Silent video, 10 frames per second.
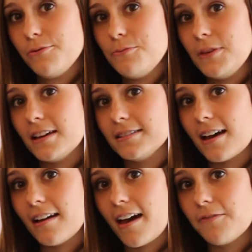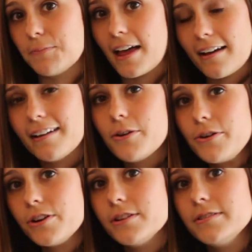room because I have blackout
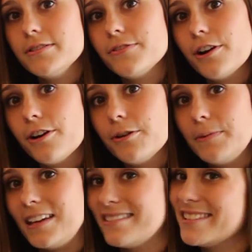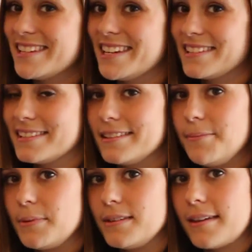curtains for her because she can't
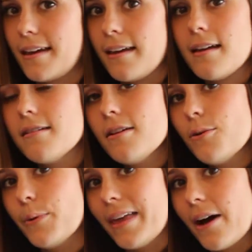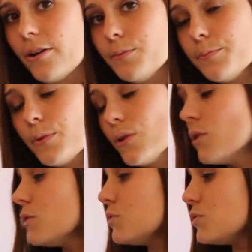sleep in the day without them.
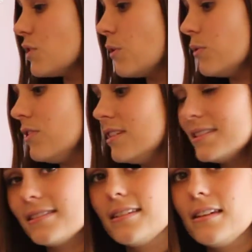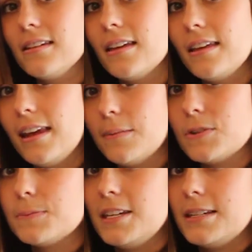So this
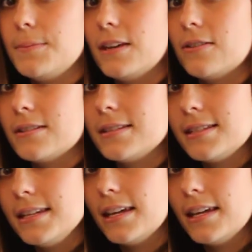enables me to be able to see